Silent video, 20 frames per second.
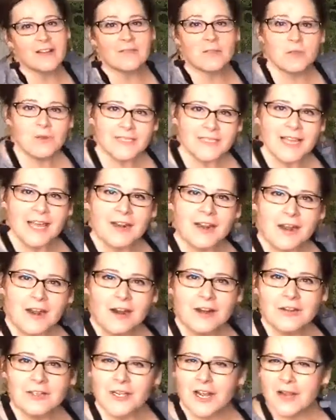I've always had a
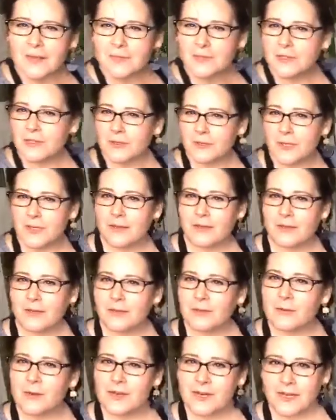hard time
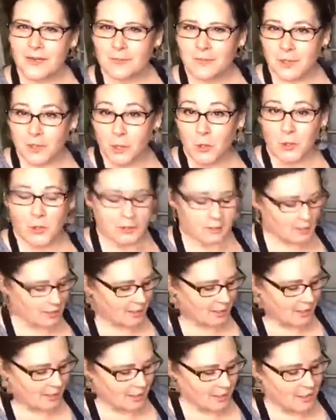doing what I'm told.
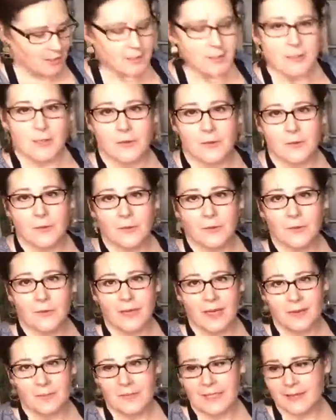So
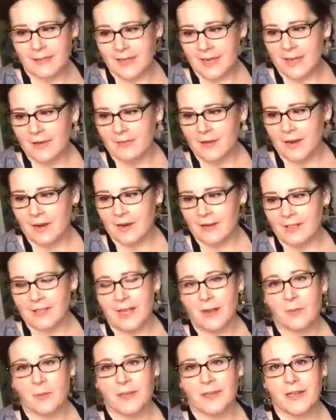that means I have a hard
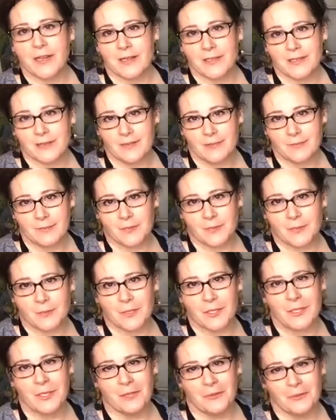time with customs.
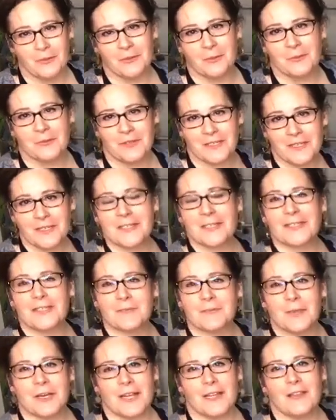This
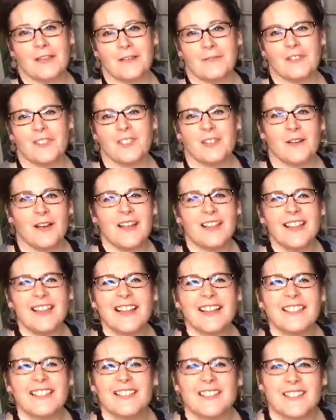is what I love to do. I
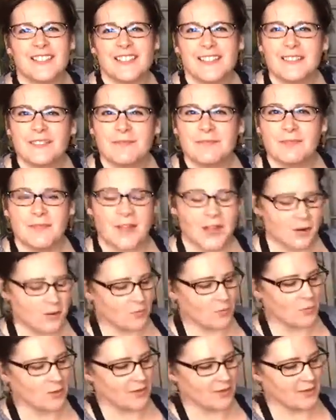like to just
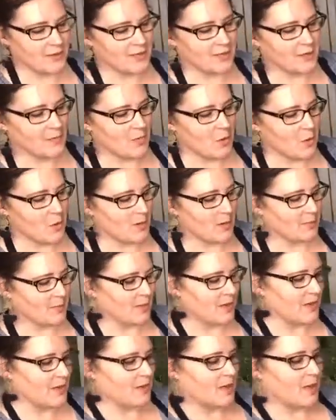go within the moment.